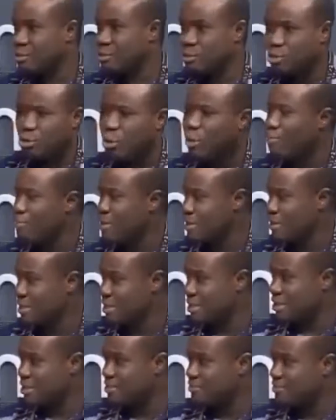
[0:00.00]
to complete
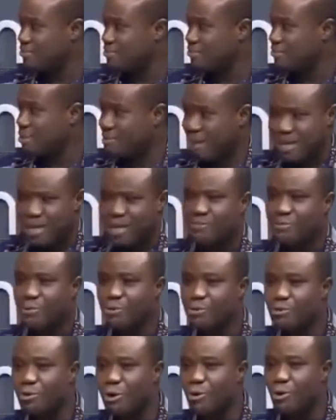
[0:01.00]
it. But if
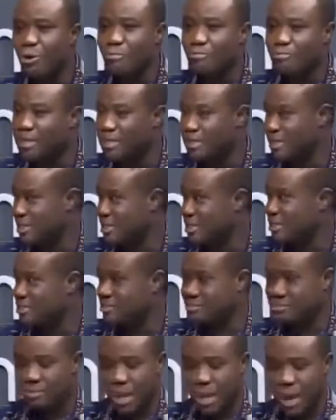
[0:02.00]
you do not complete it,
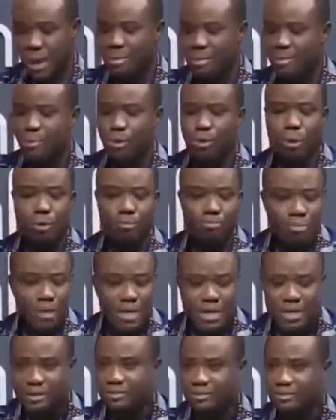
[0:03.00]
and people
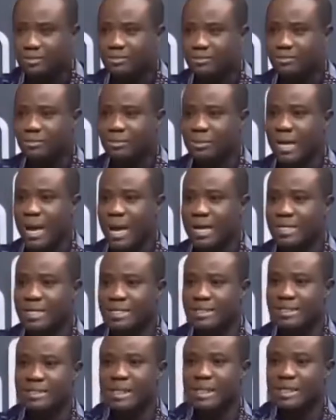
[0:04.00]
complain and
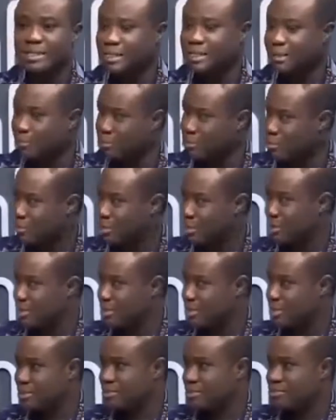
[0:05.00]
they stage
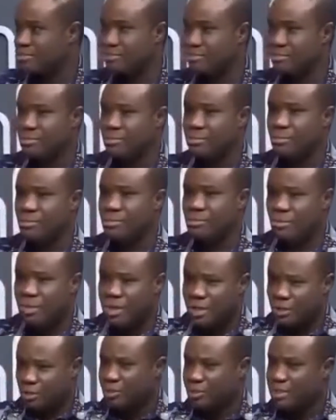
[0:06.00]
demonstrations. You
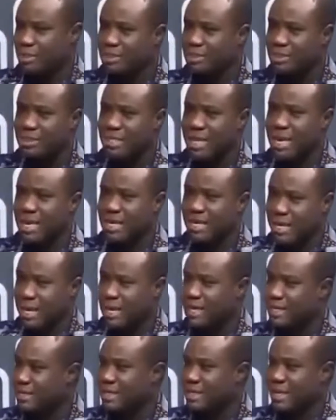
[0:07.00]
need to be sincere and
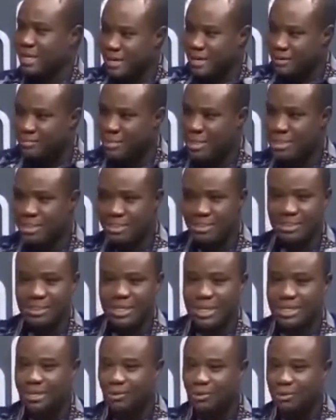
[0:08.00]
candid and admit
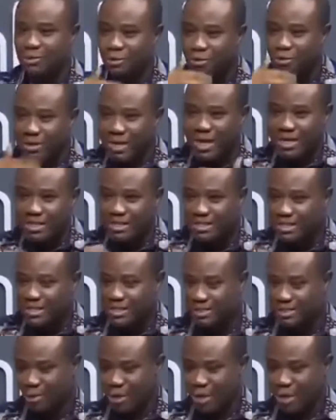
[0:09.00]
that there was some
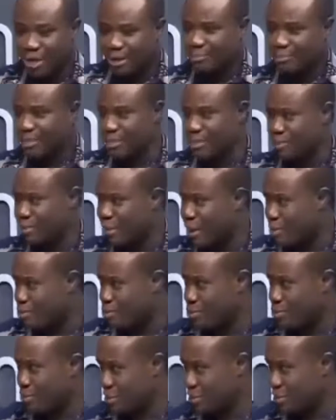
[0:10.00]
laxity or lapse in your
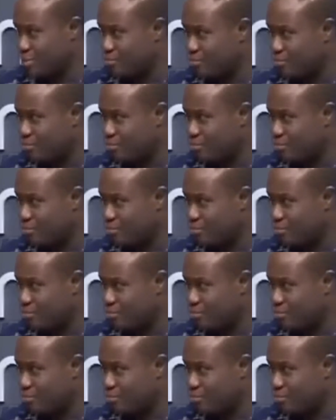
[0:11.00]
approach.